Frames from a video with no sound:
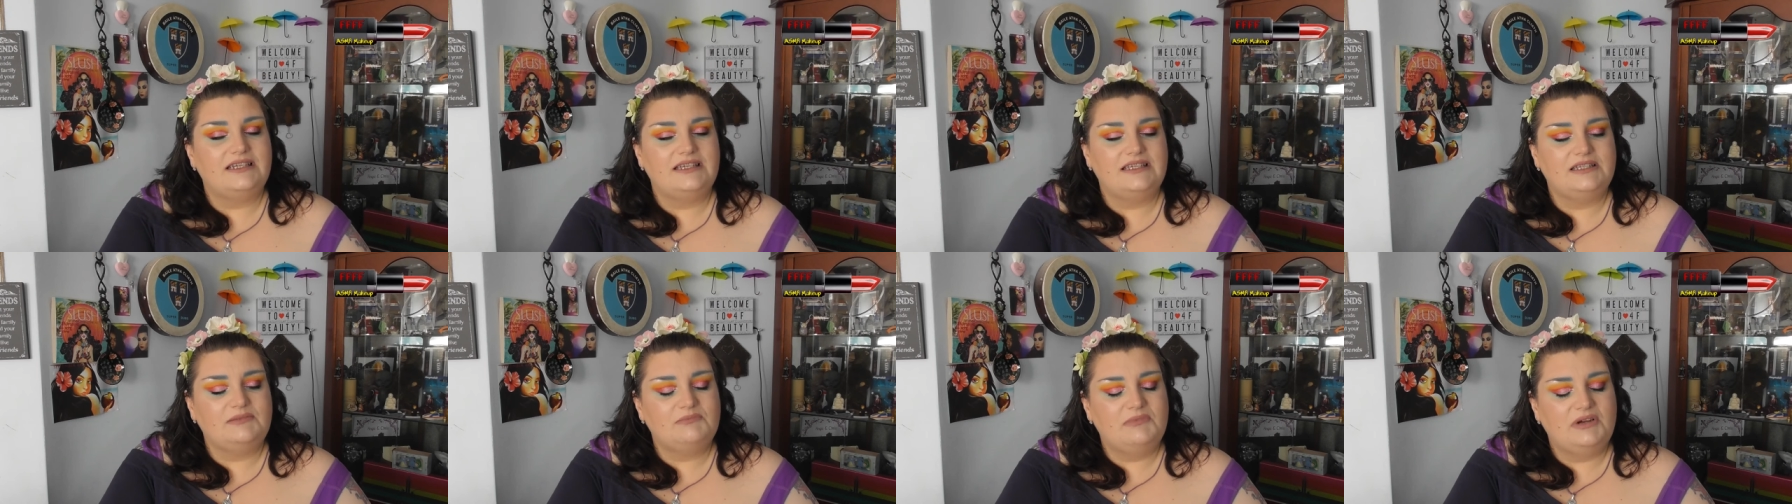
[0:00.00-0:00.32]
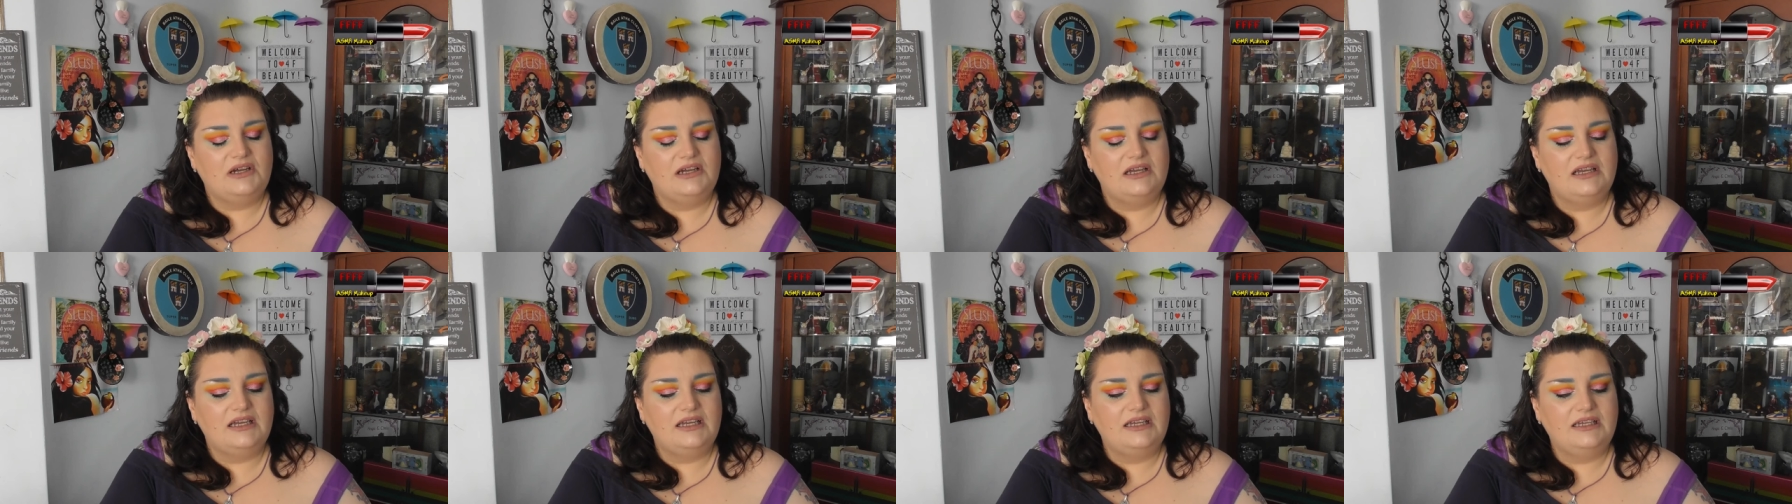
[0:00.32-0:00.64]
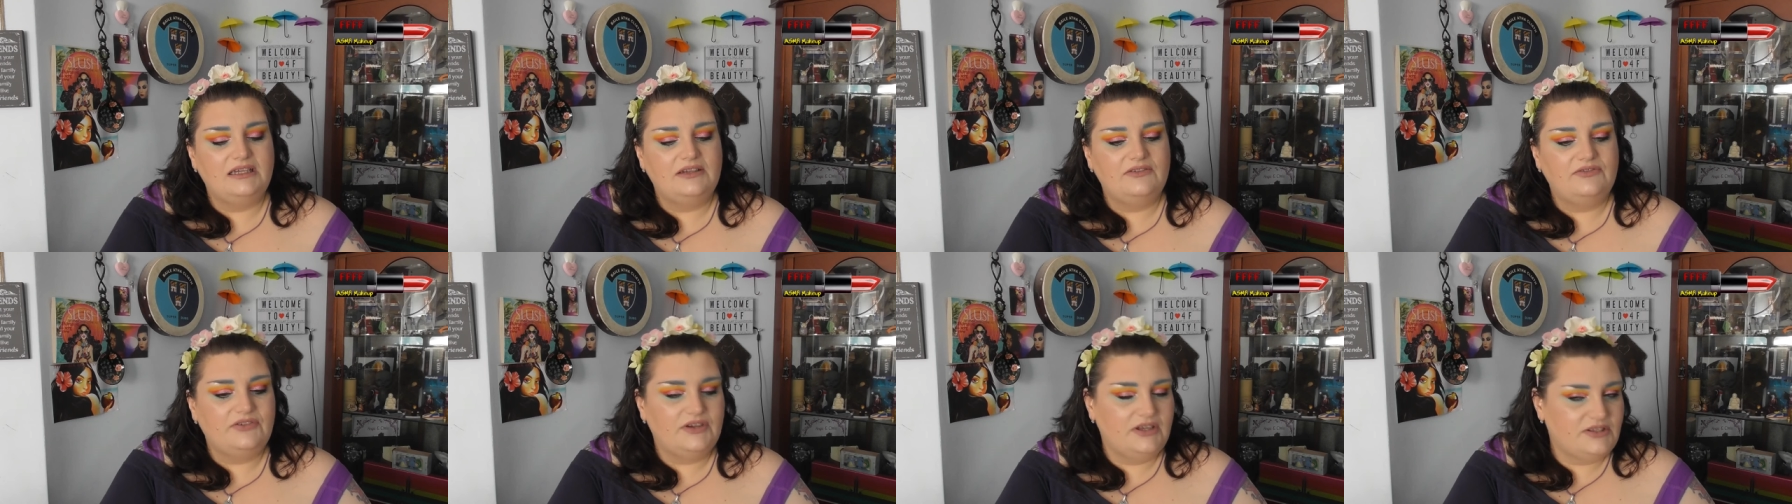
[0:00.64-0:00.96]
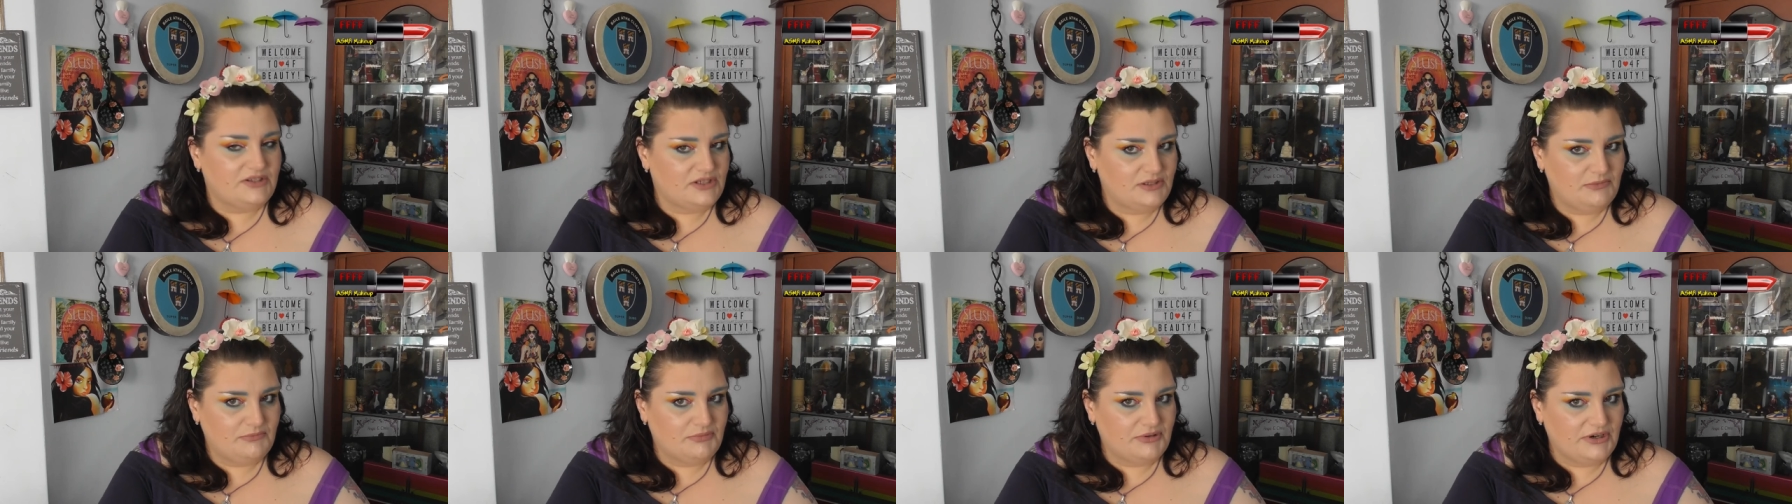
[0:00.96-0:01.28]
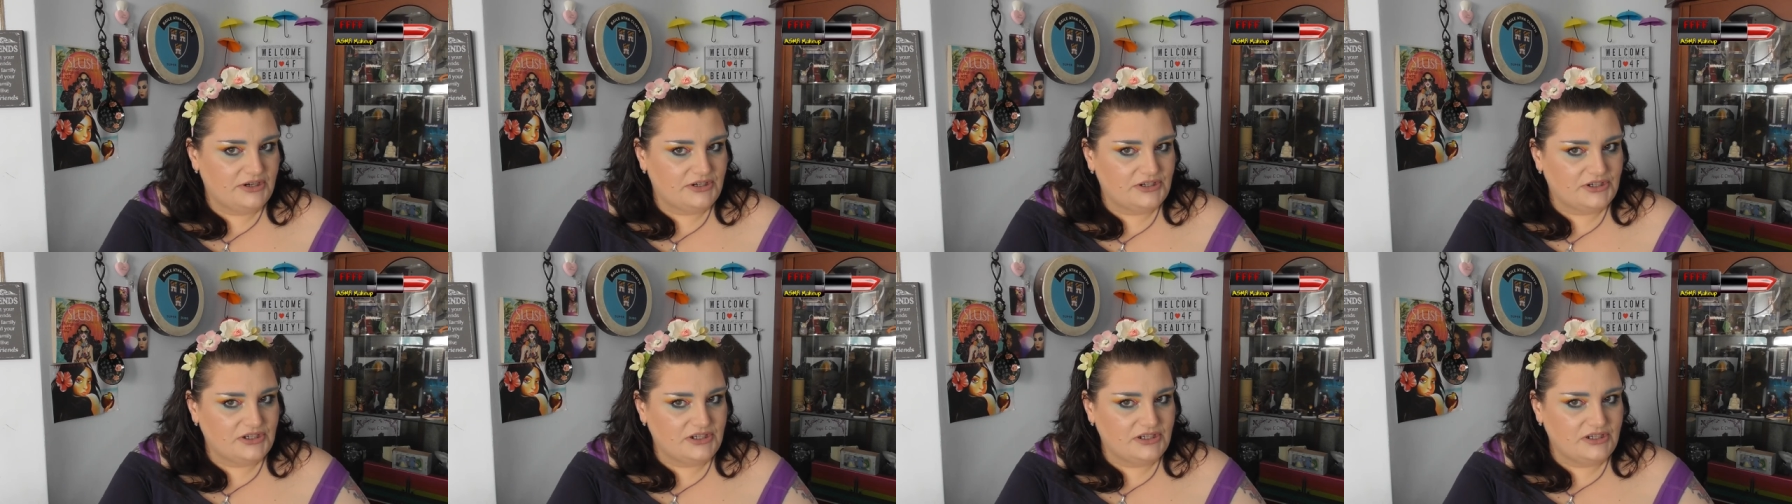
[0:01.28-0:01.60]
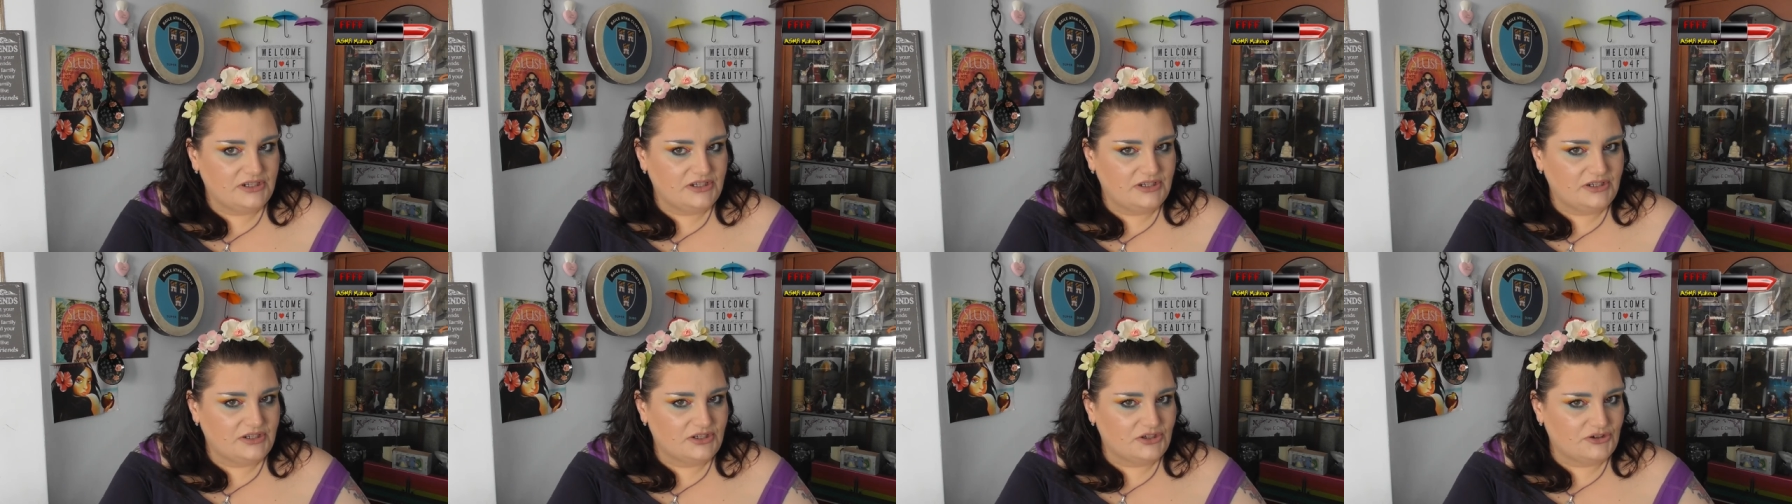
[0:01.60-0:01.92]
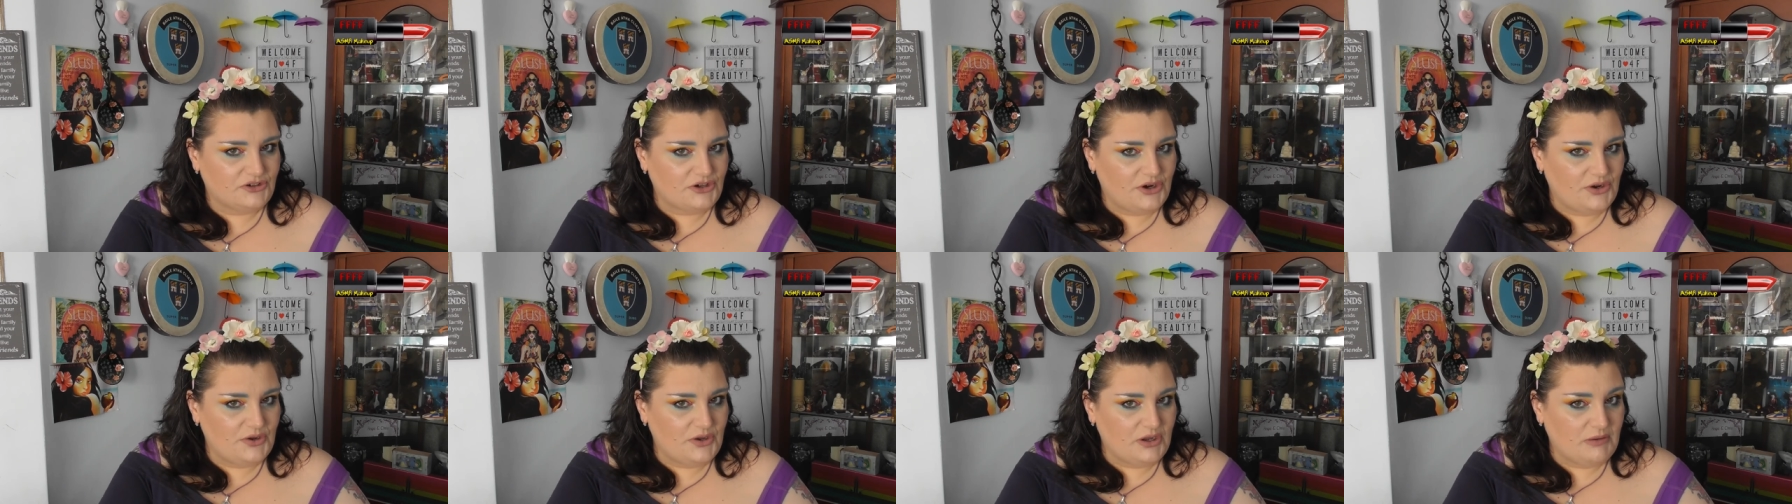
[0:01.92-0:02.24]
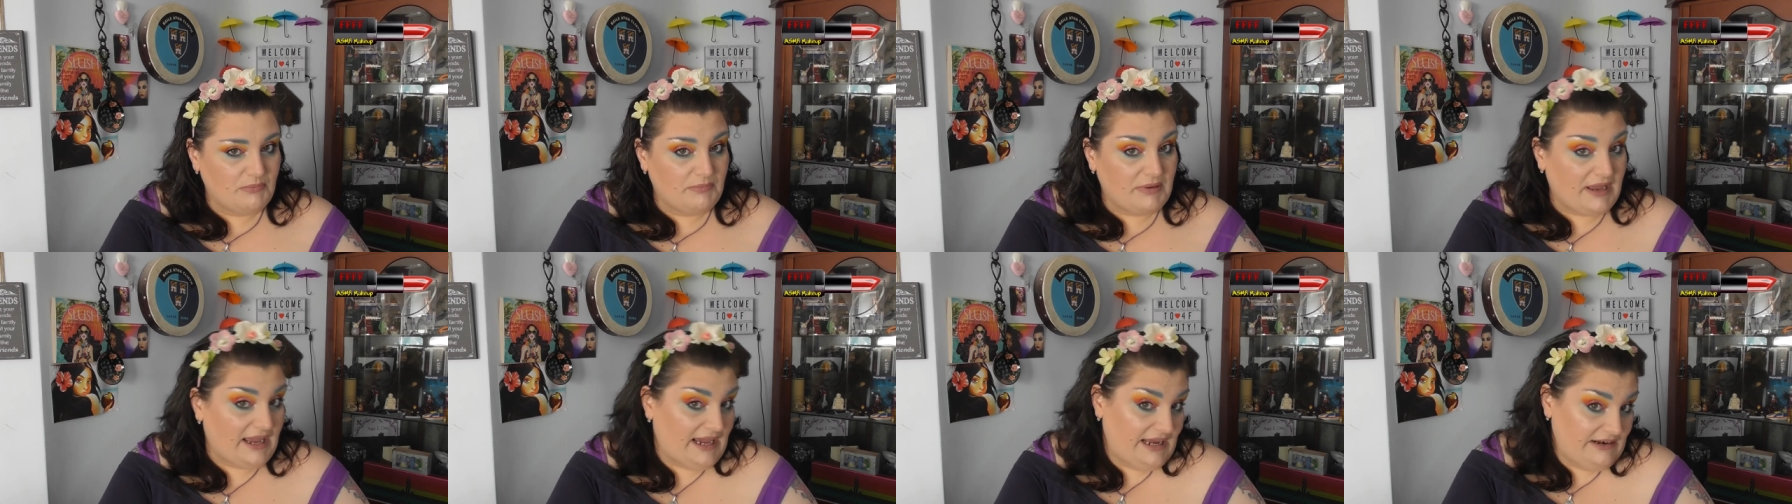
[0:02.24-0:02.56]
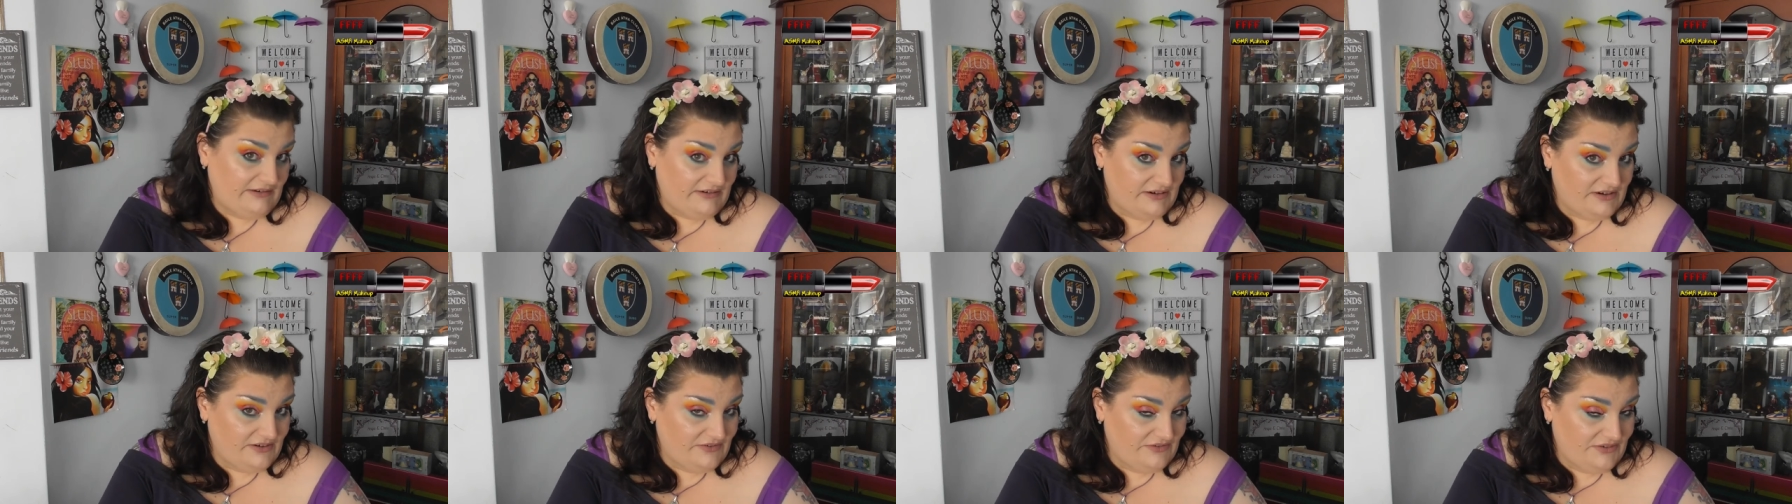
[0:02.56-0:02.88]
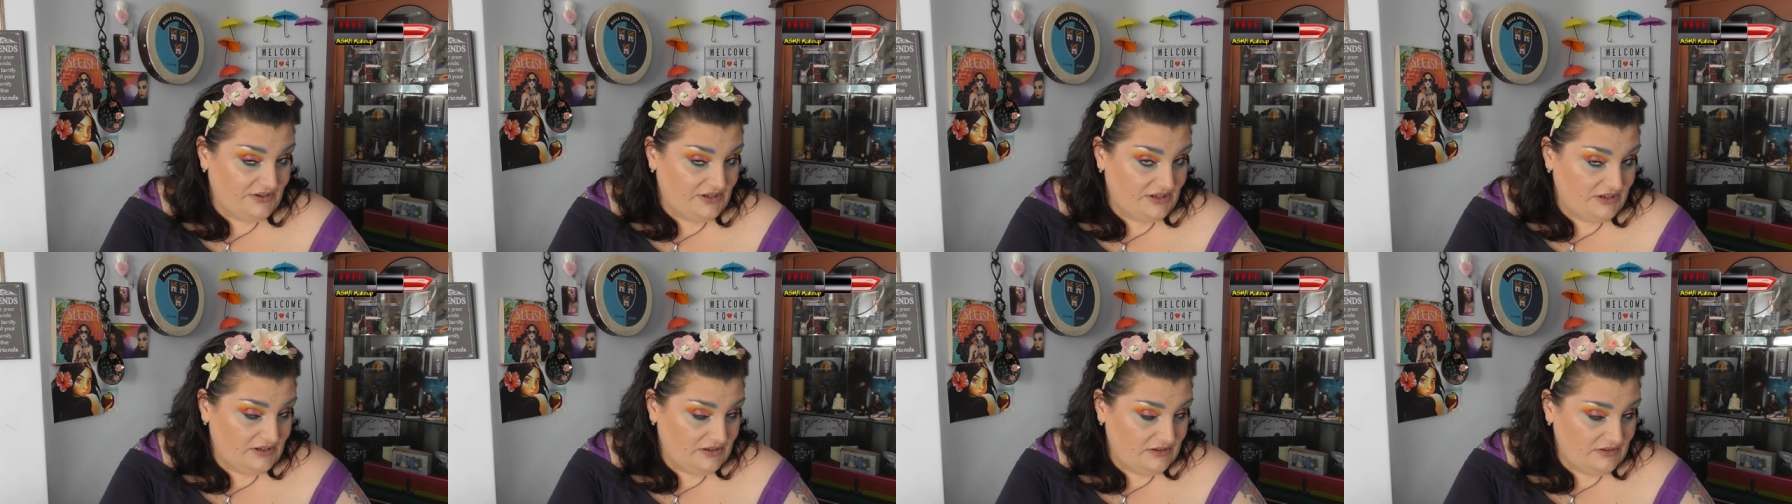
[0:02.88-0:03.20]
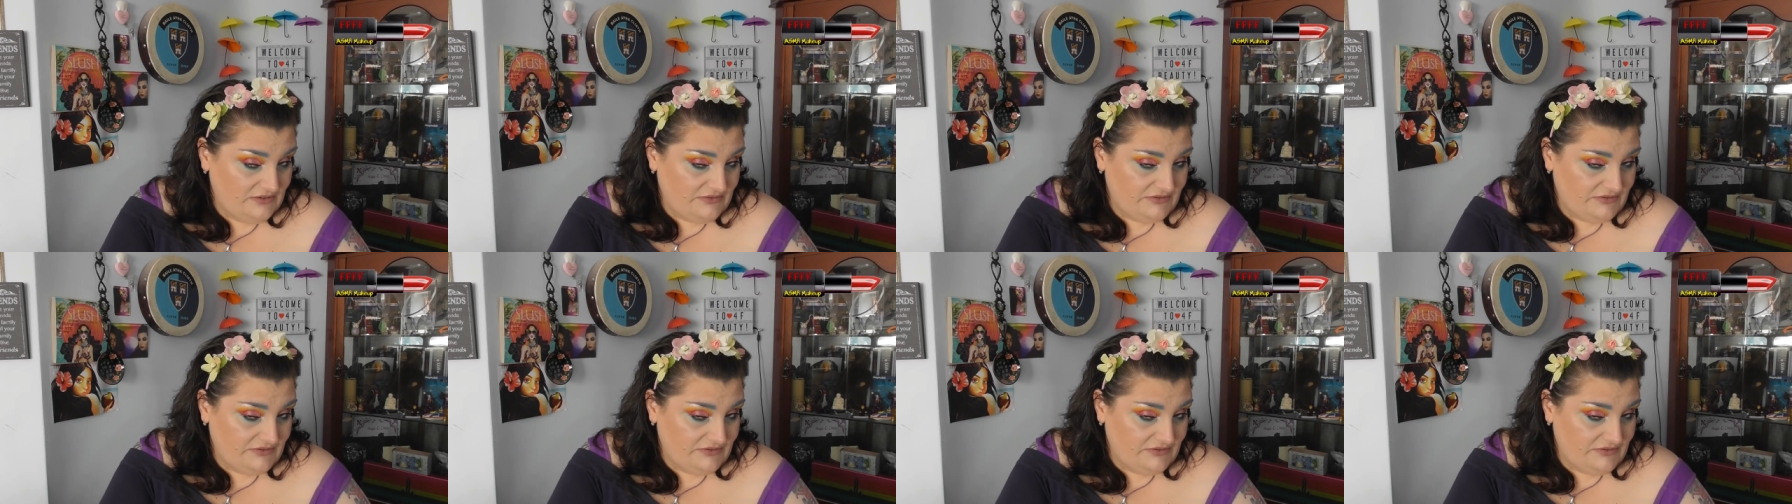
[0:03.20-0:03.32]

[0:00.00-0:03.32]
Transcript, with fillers: is my first impression stroke palette review